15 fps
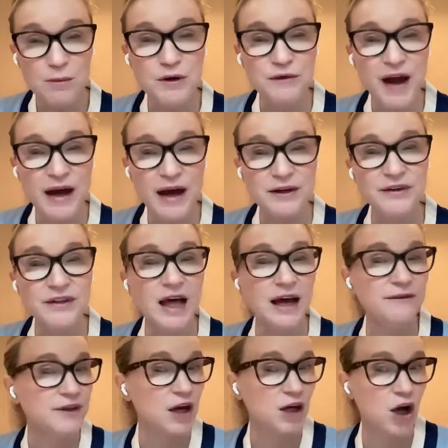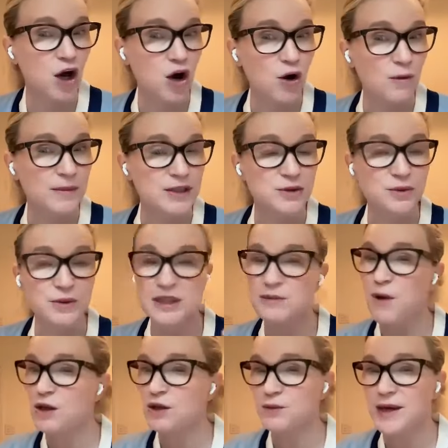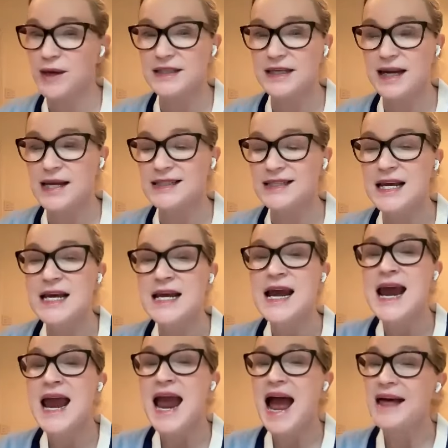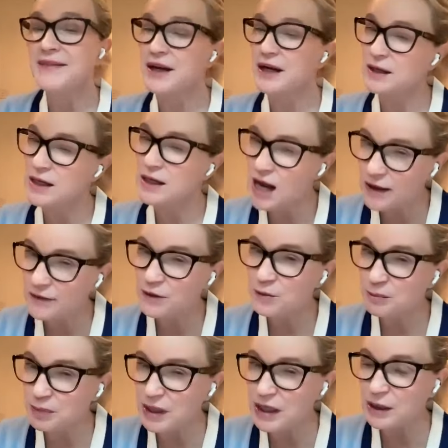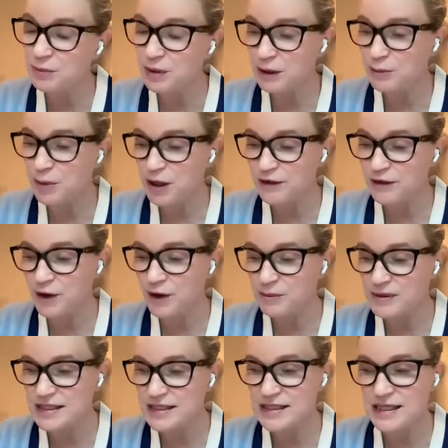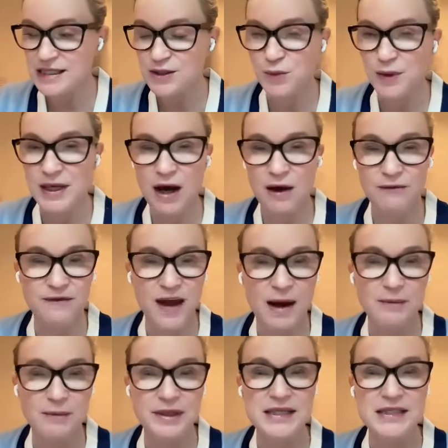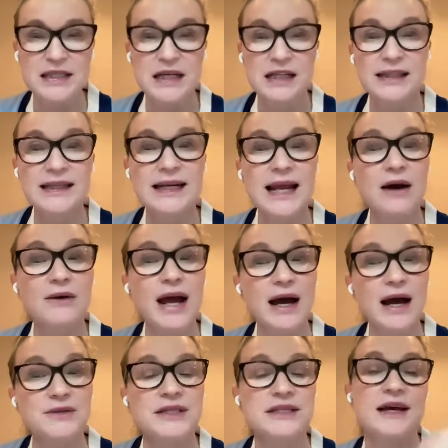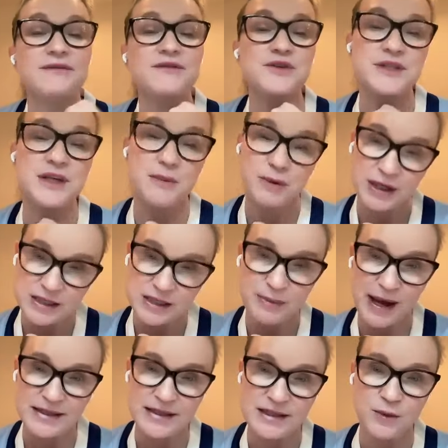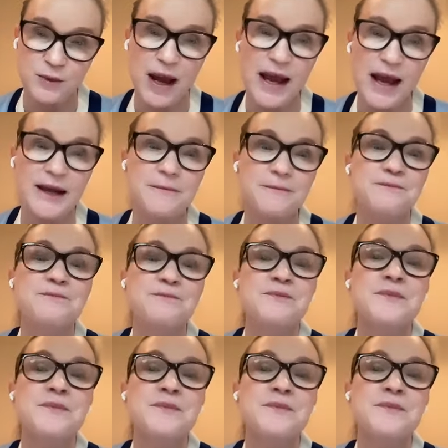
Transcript: move out of a lifelong home into a smaller residence. And then another big, big part of our business is we help families clean out houses after someone has passed away.